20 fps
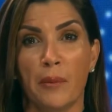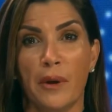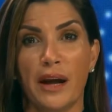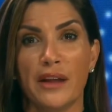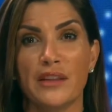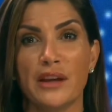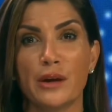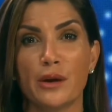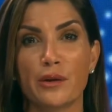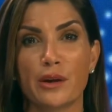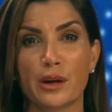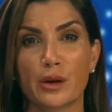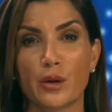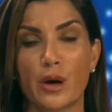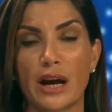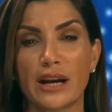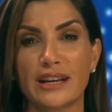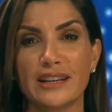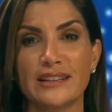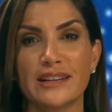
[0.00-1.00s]
And they know that
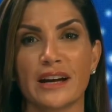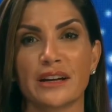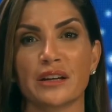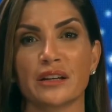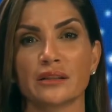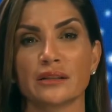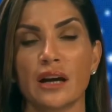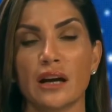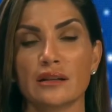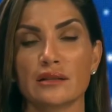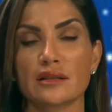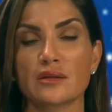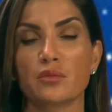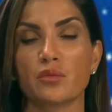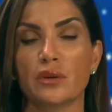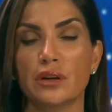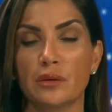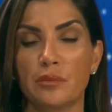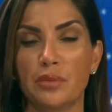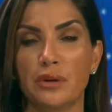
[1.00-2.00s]
cracking down on guns
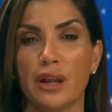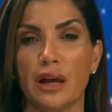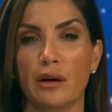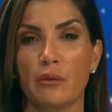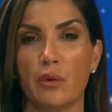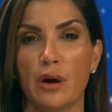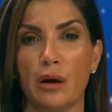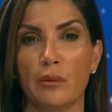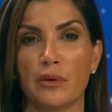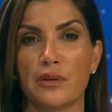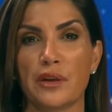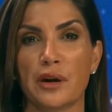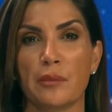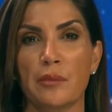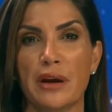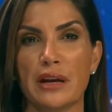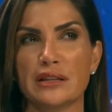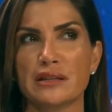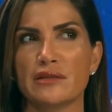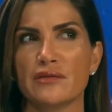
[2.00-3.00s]
will play well with their
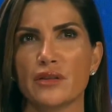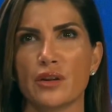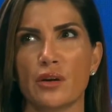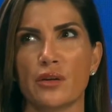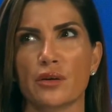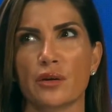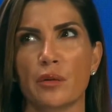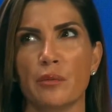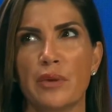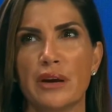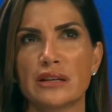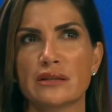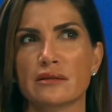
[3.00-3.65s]
base, even though their own base